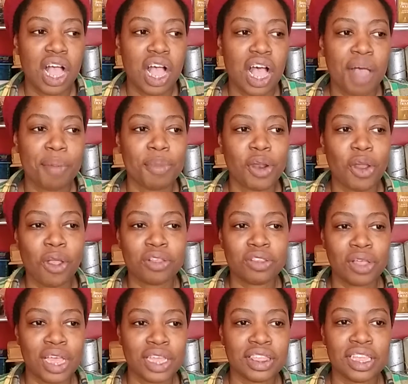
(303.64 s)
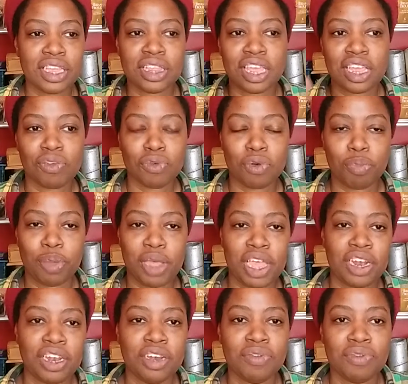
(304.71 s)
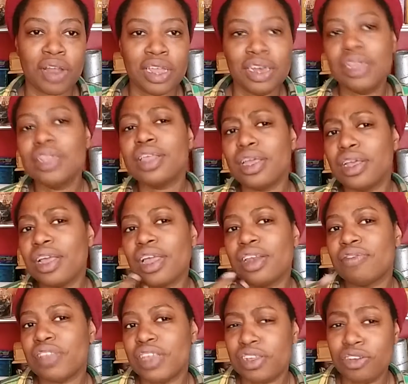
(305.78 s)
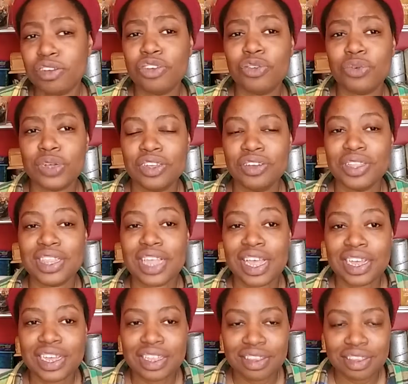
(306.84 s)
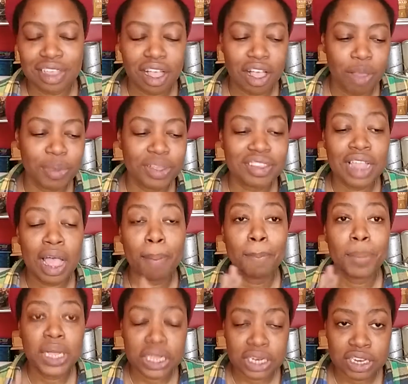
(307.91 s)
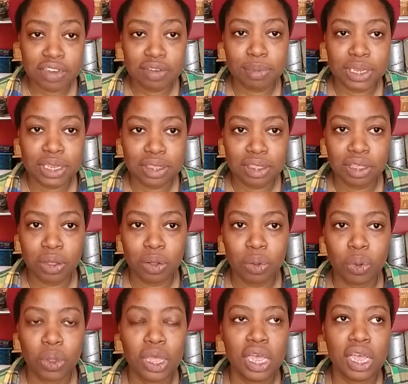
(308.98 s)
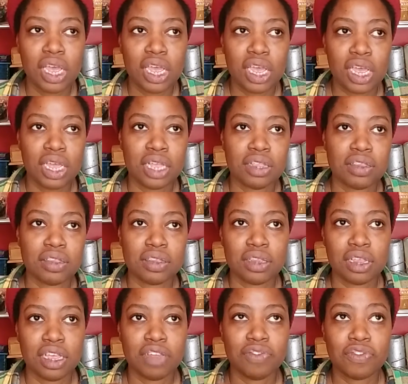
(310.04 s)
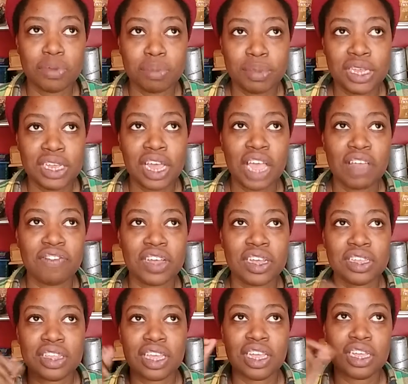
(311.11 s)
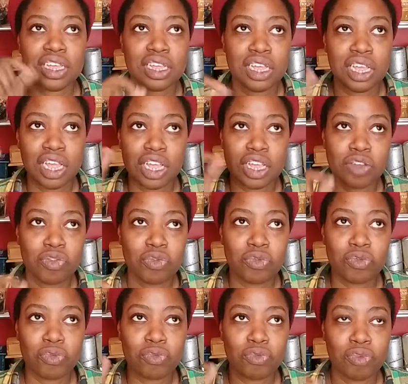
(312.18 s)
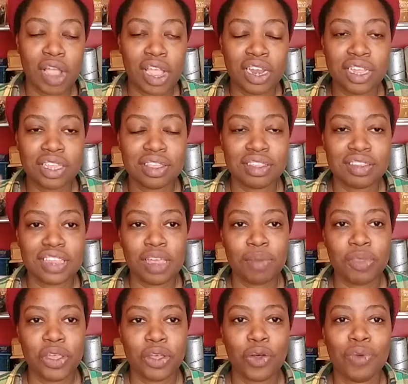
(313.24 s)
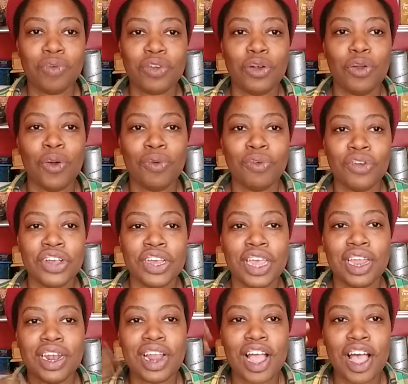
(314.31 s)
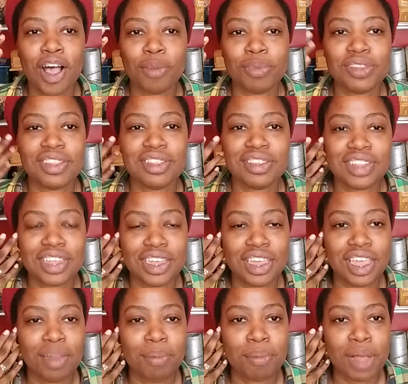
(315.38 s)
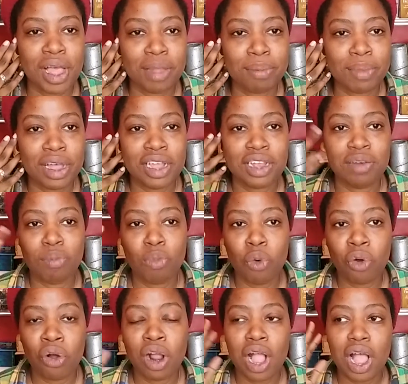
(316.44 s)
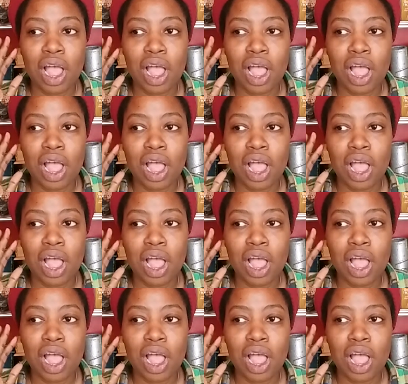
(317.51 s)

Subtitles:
But also I think like repetitive writing, like kind of like you're doing your lines, it's not punishment though. It's, for me, I find like writing the same thing over and over again helps it stick in my mind more.